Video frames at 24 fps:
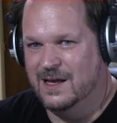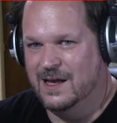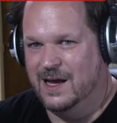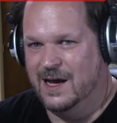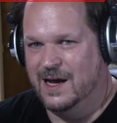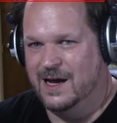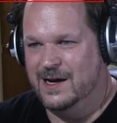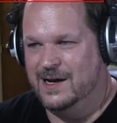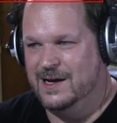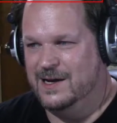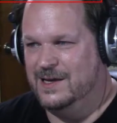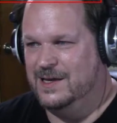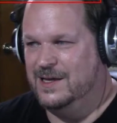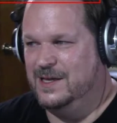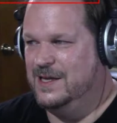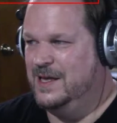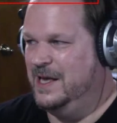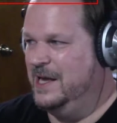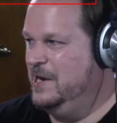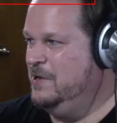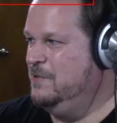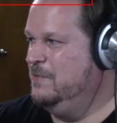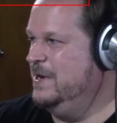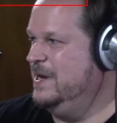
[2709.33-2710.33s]

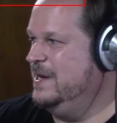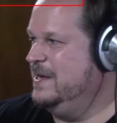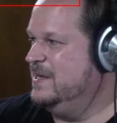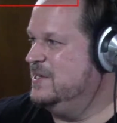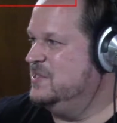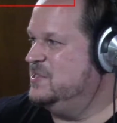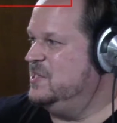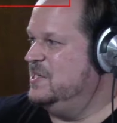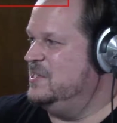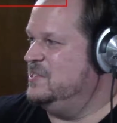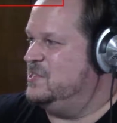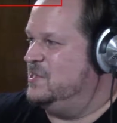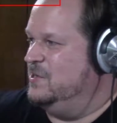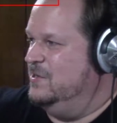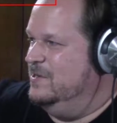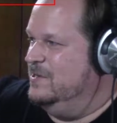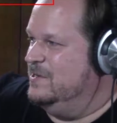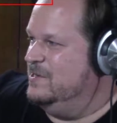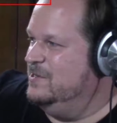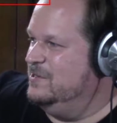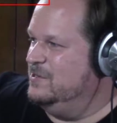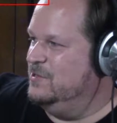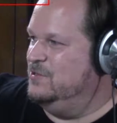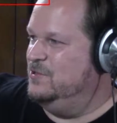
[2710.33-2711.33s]
Anyway, I guess that's going to
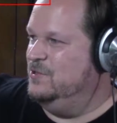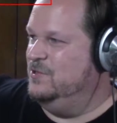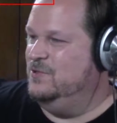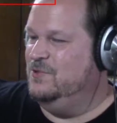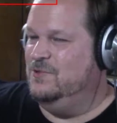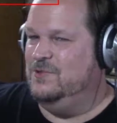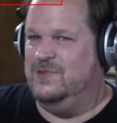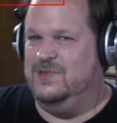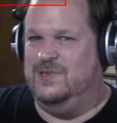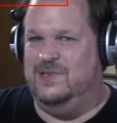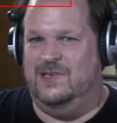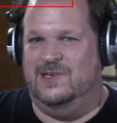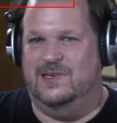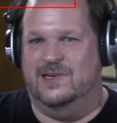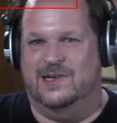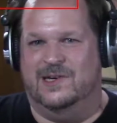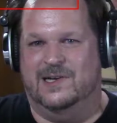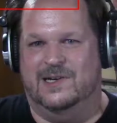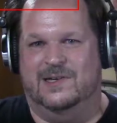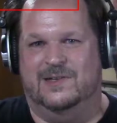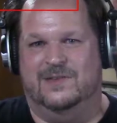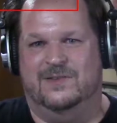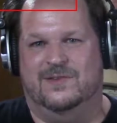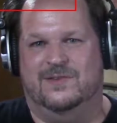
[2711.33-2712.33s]
conclude
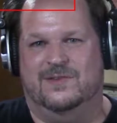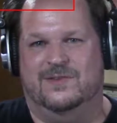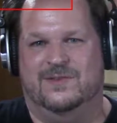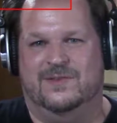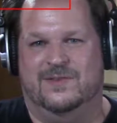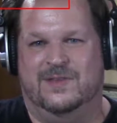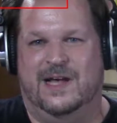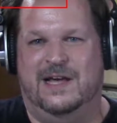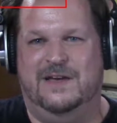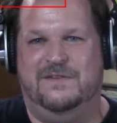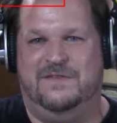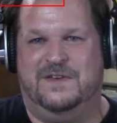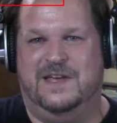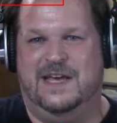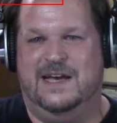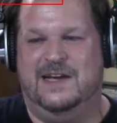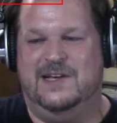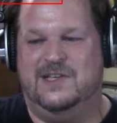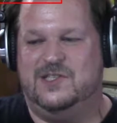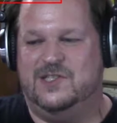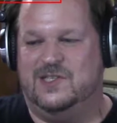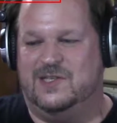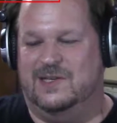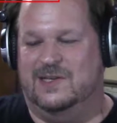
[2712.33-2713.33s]
the live
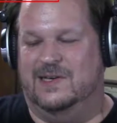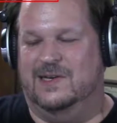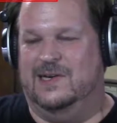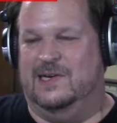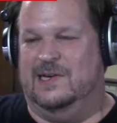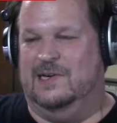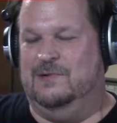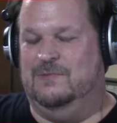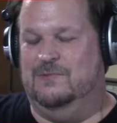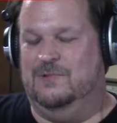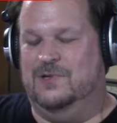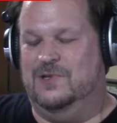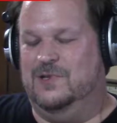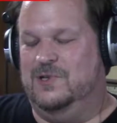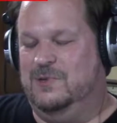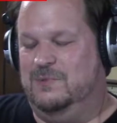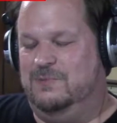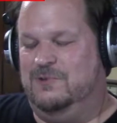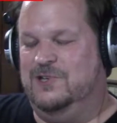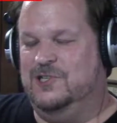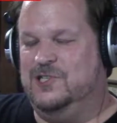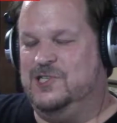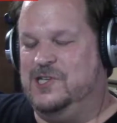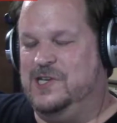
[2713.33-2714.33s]
cast. I really
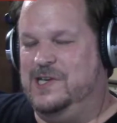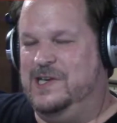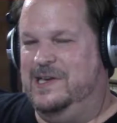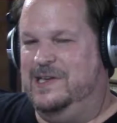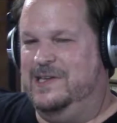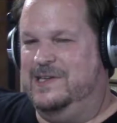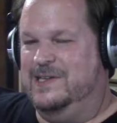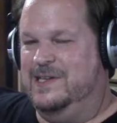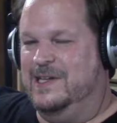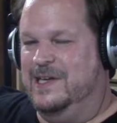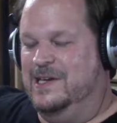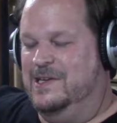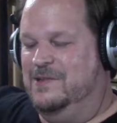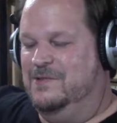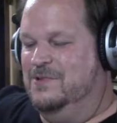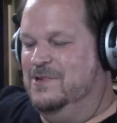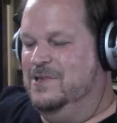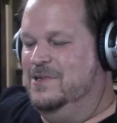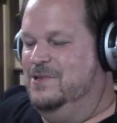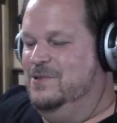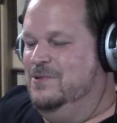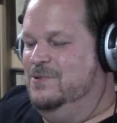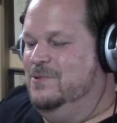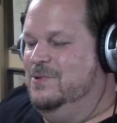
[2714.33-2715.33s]
appreciate
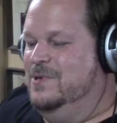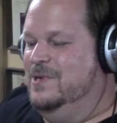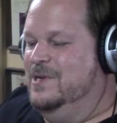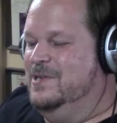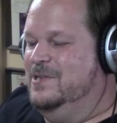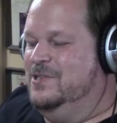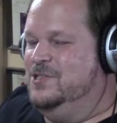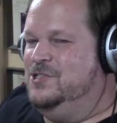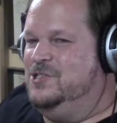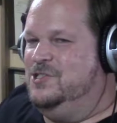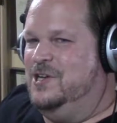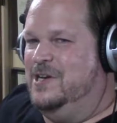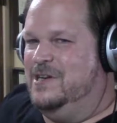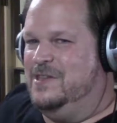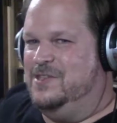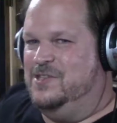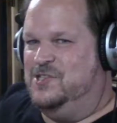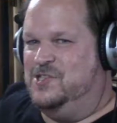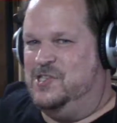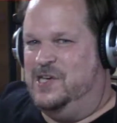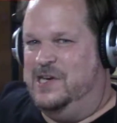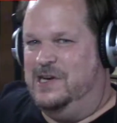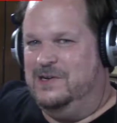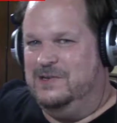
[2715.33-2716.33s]
anyone who checked
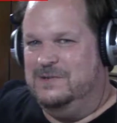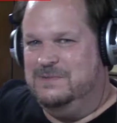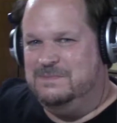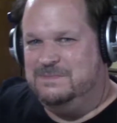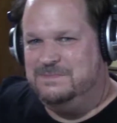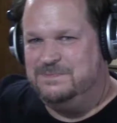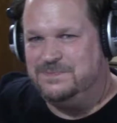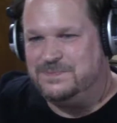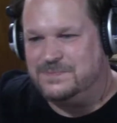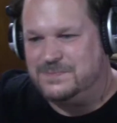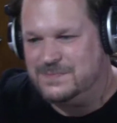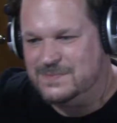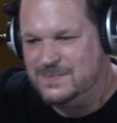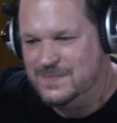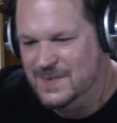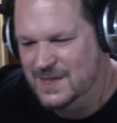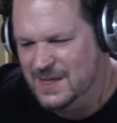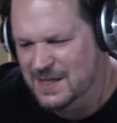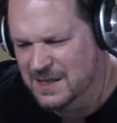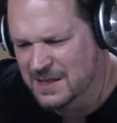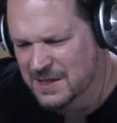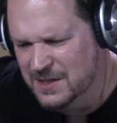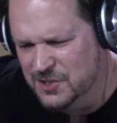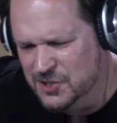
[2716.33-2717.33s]
this out.
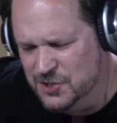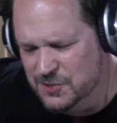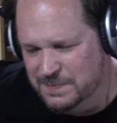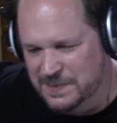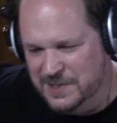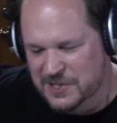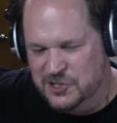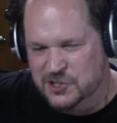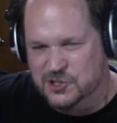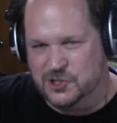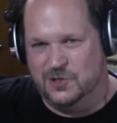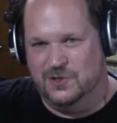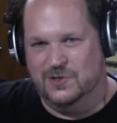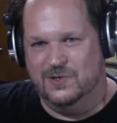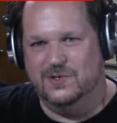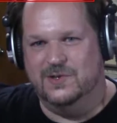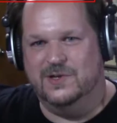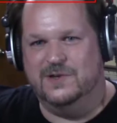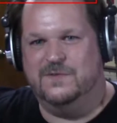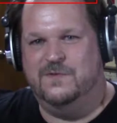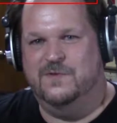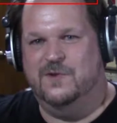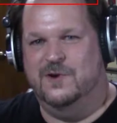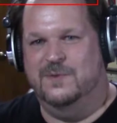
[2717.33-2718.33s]
Be sure to
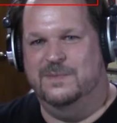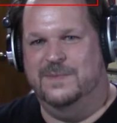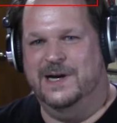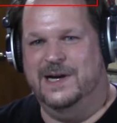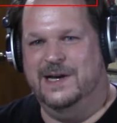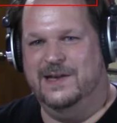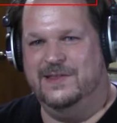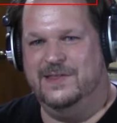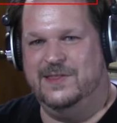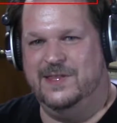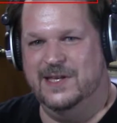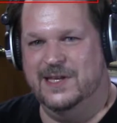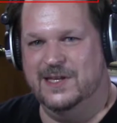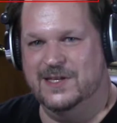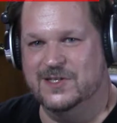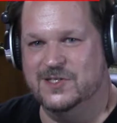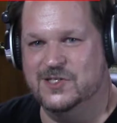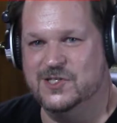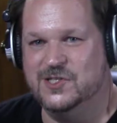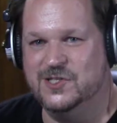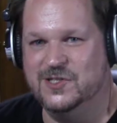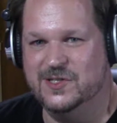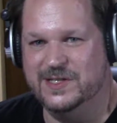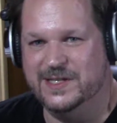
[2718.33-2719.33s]
look for my
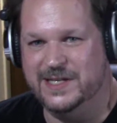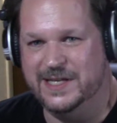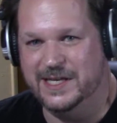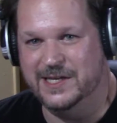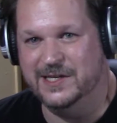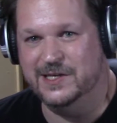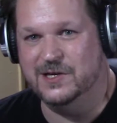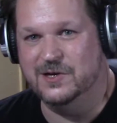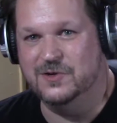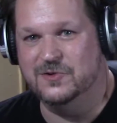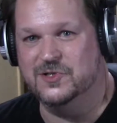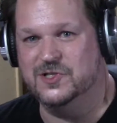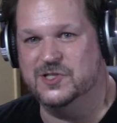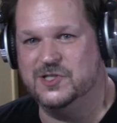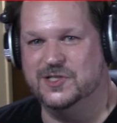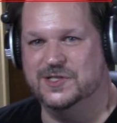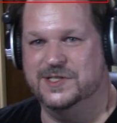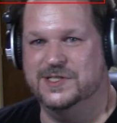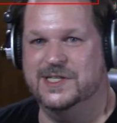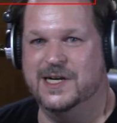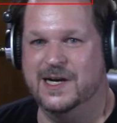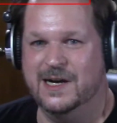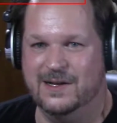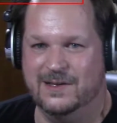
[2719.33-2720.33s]
things,
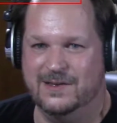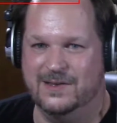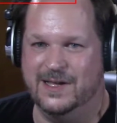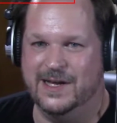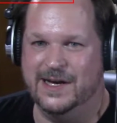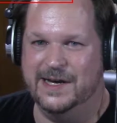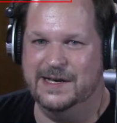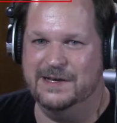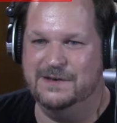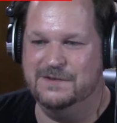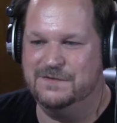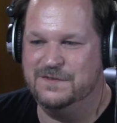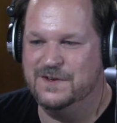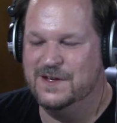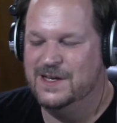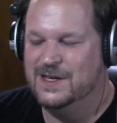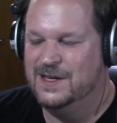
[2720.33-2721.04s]
egos.live,